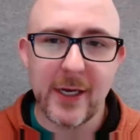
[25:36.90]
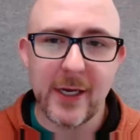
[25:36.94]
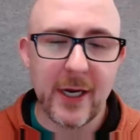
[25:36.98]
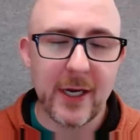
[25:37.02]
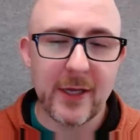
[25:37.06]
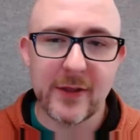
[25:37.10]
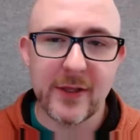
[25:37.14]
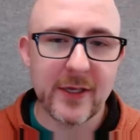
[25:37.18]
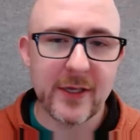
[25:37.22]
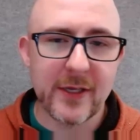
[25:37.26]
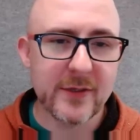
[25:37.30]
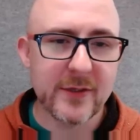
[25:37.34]

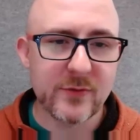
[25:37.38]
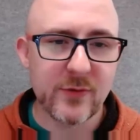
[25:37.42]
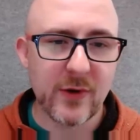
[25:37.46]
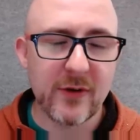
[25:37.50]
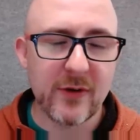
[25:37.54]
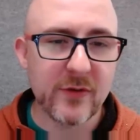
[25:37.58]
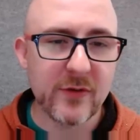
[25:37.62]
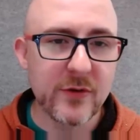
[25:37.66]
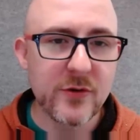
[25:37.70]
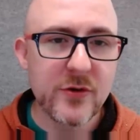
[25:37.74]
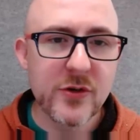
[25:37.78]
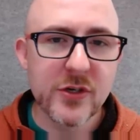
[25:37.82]
I think is
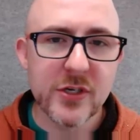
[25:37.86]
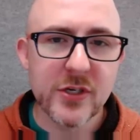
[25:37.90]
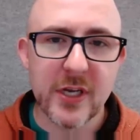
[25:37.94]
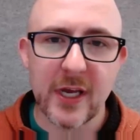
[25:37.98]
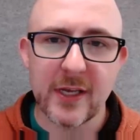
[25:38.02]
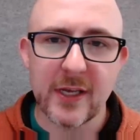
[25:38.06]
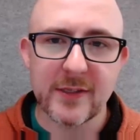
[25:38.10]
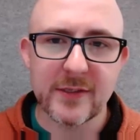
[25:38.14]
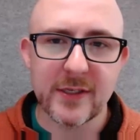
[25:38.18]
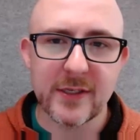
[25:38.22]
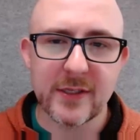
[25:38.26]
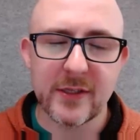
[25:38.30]

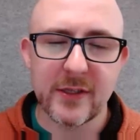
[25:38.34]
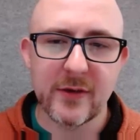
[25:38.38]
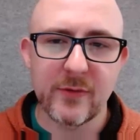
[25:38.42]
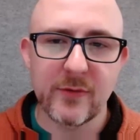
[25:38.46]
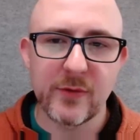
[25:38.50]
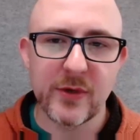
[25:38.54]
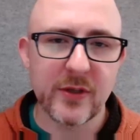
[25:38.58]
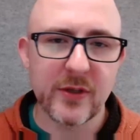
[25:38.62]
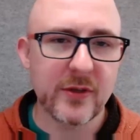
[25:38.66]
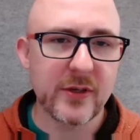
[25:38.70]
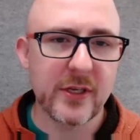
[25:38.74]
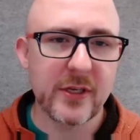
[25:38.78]
revolutionizing the
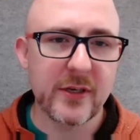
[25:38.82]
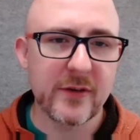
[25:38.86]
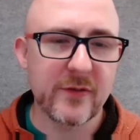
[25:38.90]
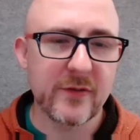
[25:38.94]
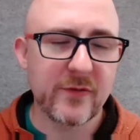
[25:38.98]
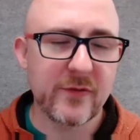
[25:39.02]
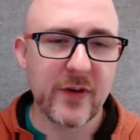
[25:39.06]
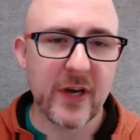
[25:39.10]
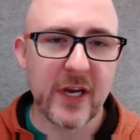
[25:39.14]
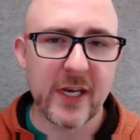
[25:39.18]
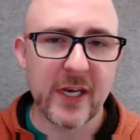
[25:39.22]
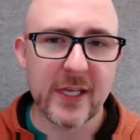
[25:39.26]
ability to
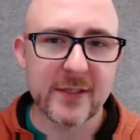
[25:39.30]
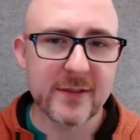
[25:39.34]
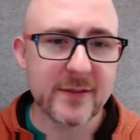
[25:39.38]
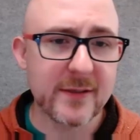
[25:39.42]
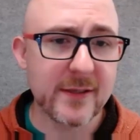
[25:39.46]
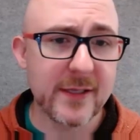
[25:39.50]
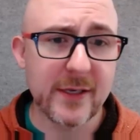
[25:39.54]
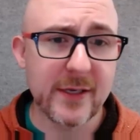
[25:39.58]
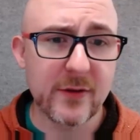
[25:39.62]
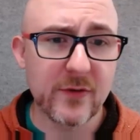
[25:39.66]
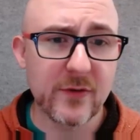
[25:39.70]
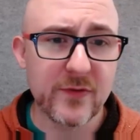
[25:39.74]
finance
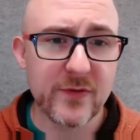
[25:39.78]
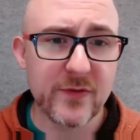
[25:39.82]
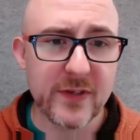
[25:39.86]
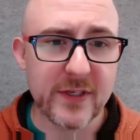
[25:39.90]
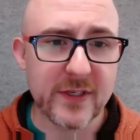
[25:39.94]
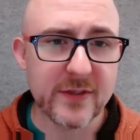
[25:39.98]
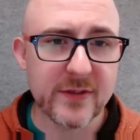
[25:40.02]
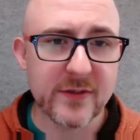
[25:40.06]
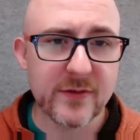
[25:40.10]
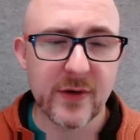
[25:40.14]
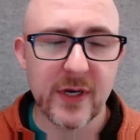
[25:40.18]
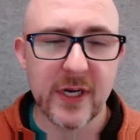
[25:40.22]
legal
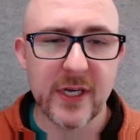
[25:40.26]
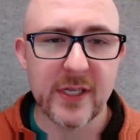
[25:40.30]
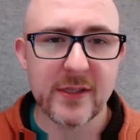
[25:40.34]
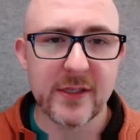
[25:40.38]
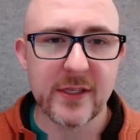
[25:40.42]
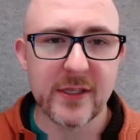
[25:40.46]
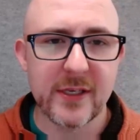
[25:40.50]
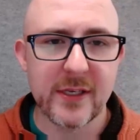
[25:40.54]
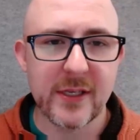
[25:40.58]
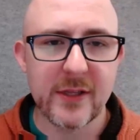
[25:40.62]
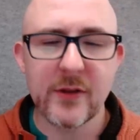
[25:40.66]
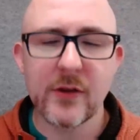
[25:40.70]
fees, right?
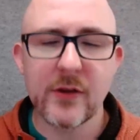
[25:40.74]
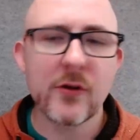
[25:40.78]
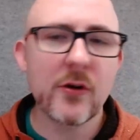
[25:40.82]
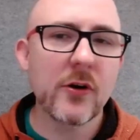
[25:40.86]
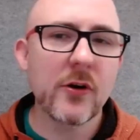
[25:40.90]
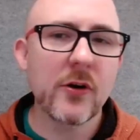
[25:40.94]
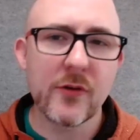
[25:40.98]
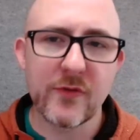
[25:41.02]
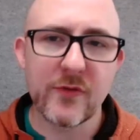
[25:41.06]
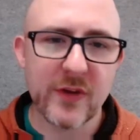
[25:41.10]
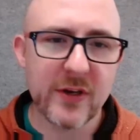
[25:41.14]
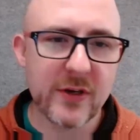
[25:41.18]
And there are
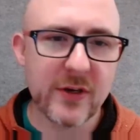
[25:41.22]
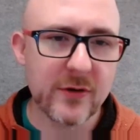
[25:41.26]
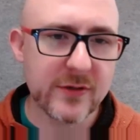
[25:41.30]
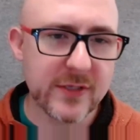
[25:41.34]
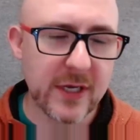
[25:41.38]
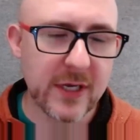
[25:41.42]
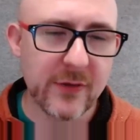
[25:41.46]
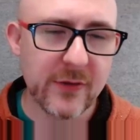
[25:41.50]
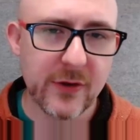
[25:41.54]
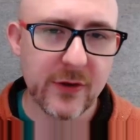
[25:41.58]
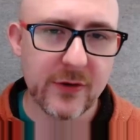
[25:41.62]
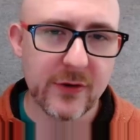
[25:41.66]
other vendors
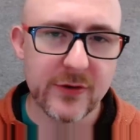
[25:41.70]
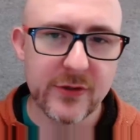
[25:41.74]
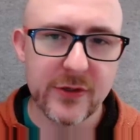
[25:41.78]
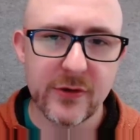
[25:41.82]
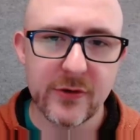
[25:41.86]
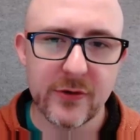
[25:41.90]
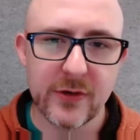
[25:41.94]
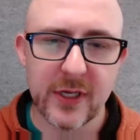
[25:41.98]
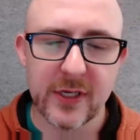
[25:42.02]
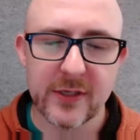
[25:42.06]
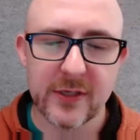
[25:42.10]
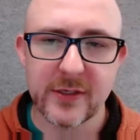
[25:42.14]
out there
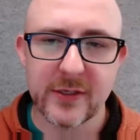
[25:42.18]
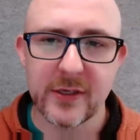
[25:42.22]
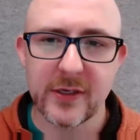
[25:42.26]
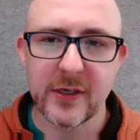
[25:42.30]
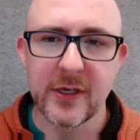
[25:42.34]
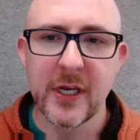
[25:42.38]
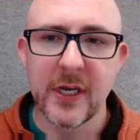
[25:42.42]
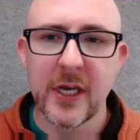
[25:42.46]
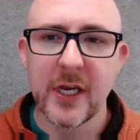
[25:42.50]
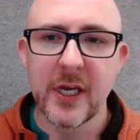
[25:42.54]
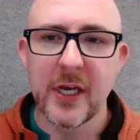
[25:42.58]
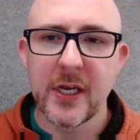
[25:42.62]
too, not
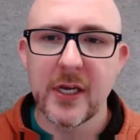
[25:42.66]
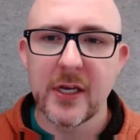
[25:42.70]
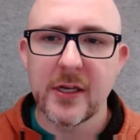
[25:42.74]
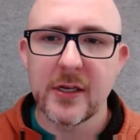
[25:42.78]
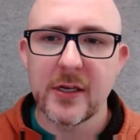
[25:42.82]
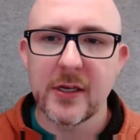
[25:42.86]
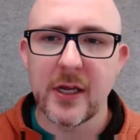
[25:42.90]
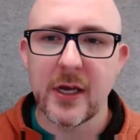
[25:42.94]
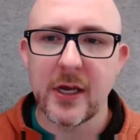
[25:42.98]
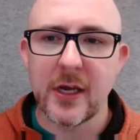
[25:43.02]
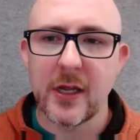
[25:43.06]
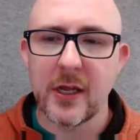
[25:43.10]
to
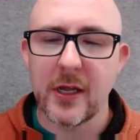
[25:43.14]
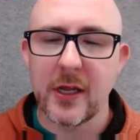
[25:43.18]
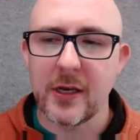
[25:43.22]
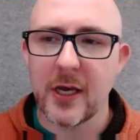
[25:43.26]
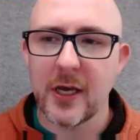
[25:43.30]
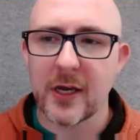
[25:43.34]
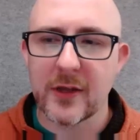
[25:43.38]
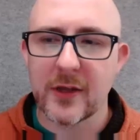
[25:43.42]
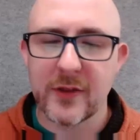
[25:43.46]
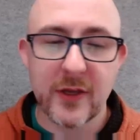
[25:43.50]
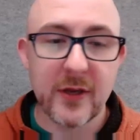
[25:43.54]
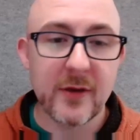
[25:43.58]

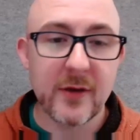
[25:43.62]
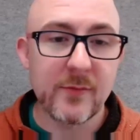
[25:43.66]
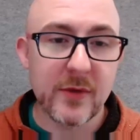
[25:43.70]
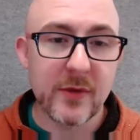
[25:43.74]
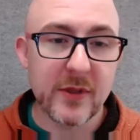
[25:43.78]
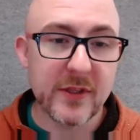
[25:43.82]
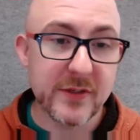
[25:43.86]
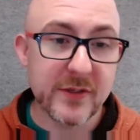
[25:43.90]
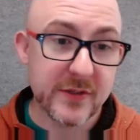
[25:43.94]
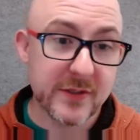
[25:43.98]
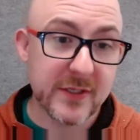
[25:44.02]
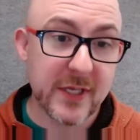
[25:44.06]
knock them,
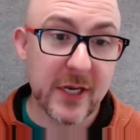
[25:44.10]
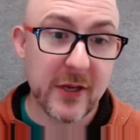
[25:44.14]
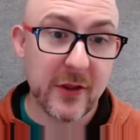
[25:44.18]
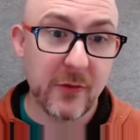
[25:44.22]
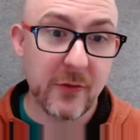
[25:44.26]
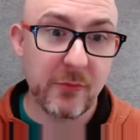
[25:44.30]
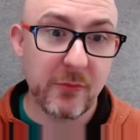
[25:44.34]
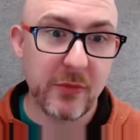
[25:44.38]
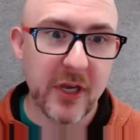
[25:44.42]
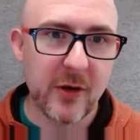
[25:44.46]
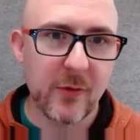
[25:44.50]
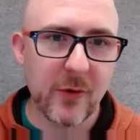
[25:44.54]
but this is kind of
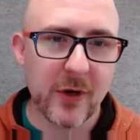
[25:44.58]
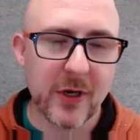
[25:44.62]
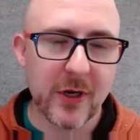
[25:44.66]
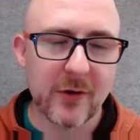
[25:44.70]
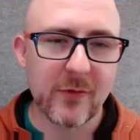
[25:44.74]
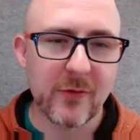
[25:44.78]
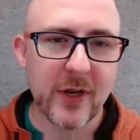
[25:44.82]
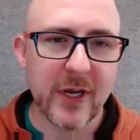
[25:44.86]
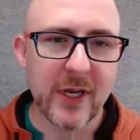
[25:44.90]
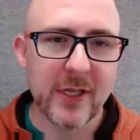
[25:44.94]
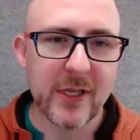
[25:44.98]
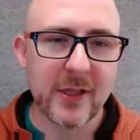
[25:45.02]
the big one,
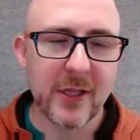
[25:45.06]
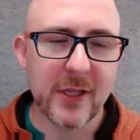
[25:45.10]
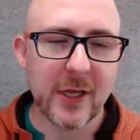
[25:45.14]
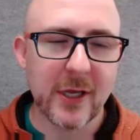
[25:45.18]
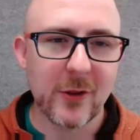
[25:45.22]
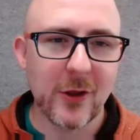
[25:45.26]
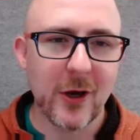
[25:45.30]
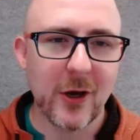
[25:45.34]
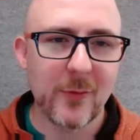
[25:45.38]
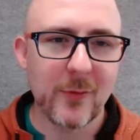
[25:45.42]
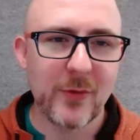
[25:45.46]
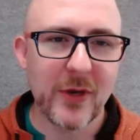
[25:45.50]
right? Like
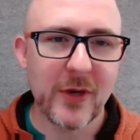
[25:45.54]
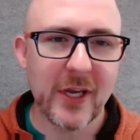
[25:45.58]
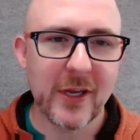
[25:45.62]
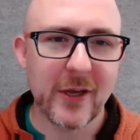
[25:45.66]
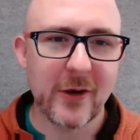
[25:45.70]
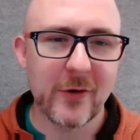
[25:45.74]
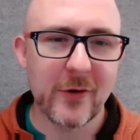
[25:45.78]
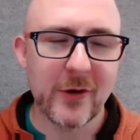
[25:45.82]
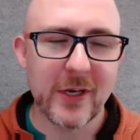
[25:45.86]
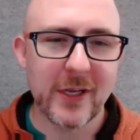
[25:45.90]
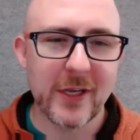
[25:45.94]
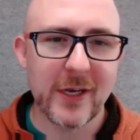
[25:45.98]
LawPay
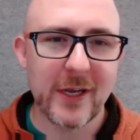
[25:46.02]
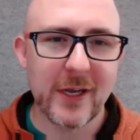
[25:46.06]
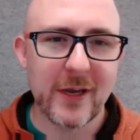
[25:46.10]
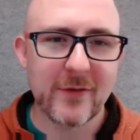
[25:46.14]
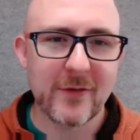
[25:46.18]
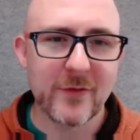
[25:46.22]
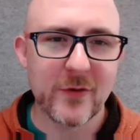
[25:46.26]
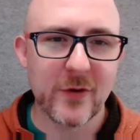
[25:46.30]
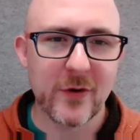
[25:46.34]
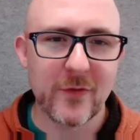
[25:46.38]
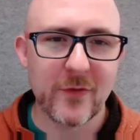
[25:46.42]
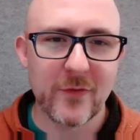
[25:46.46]
going in
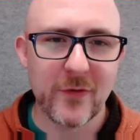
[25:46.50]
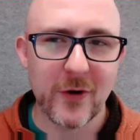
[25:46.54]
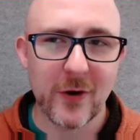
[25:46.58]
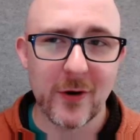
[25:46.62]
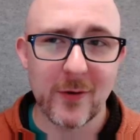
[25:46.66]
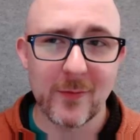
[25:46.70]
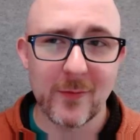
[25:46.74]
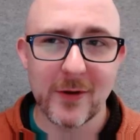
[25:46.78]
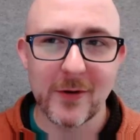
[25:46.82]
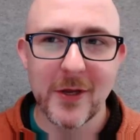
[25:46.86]
after a firm